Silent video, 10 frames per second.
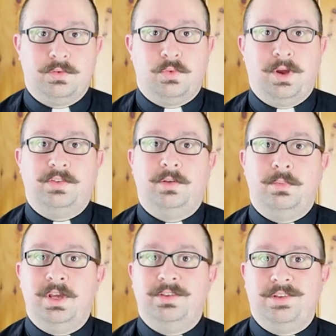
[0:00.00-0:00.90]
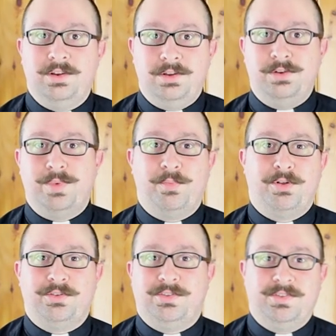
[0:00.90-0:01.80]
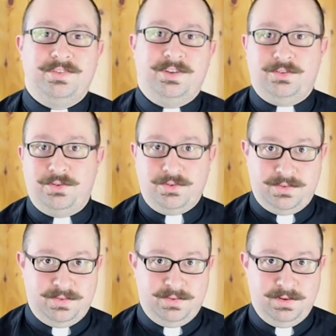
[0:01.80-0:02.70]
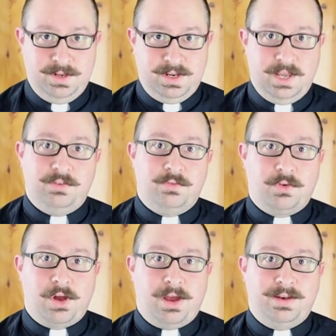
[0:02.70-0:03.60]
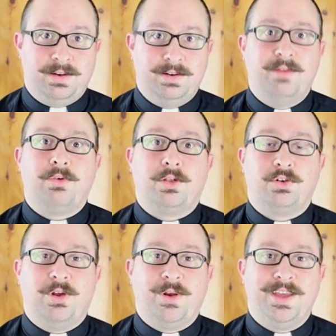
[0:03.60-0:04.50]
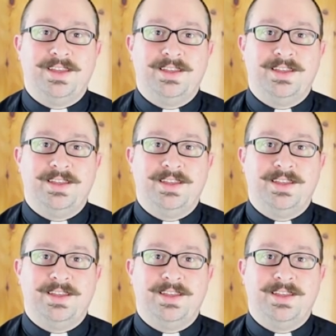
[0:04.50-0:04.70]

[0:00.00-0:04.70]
Grace and peace unto you, my brothers and sisters. In case you've forgotten, I'm Father Tony.